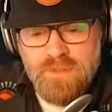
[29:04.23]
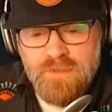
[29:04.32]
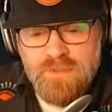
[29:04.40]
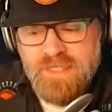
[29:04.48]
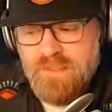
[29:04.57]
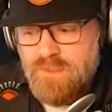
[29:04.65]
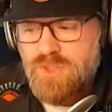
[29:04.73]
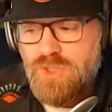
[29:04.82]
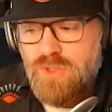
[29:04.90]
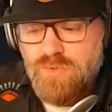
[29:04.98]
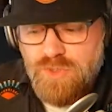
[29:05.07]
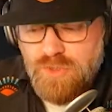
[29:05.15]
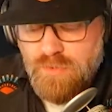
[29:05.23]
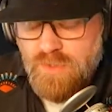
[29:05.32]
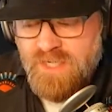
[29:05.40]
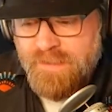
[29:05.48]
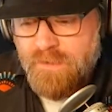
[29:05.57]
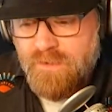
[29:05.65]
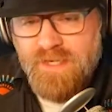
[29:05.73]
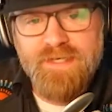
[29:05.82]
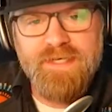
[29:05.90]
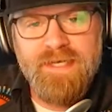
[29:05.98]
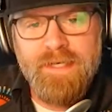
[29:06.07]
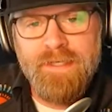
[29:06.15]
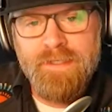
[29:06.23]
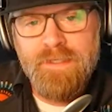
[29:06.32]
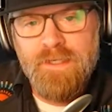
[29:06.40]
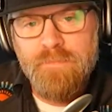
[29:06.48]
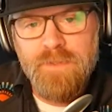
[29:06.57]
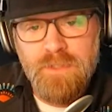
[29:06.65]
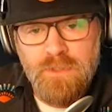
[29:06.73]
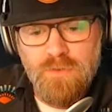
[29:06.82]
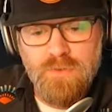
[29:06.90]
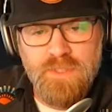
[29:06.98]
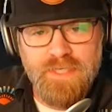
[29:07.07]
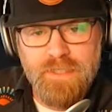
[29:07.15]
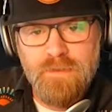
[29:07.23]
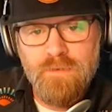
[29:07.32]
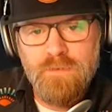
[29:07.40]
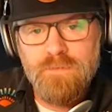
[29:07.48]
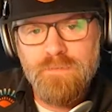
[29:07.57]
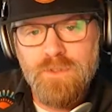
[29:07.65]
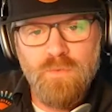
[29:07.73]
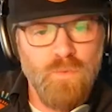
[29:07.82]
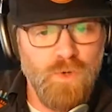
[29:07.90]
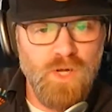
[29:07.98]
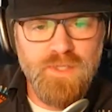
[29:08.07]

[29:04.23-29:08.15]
to know that the things that you're doing are not going to end up in you getting